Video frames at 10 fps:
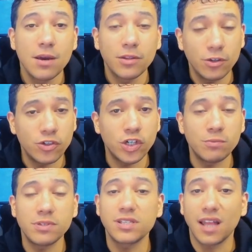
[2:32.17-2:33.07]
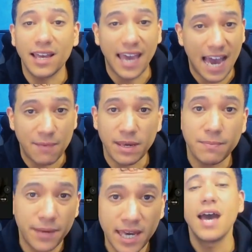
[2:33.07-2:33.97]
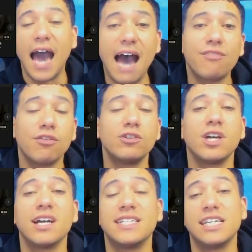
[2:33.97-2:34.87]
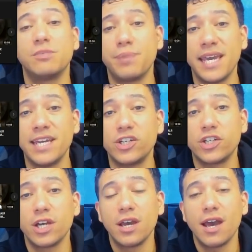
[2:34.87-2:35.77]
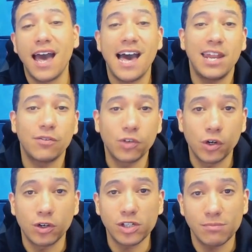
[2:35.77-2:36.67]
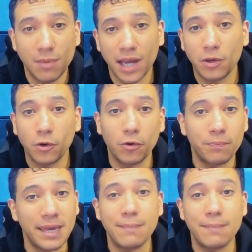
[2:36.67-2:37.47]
YouTubers like Abby B, Aphrodite's Peach, and of course Michael B.